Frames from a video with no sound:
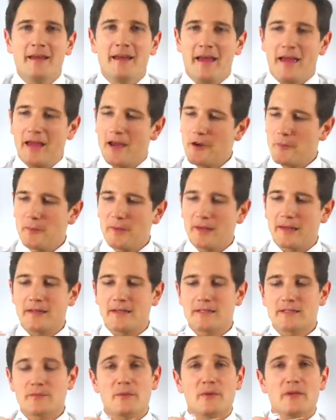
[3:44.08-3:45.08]

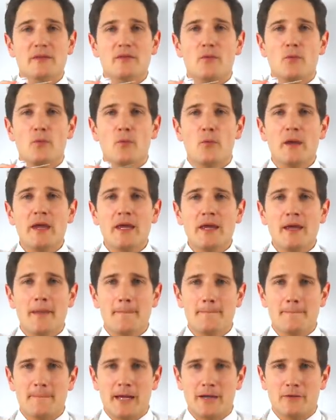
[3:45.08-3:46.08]
Airplanes with
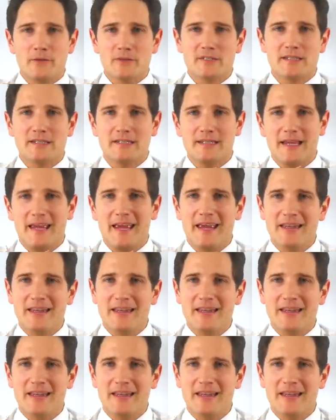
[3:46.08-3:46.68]
wing-mounted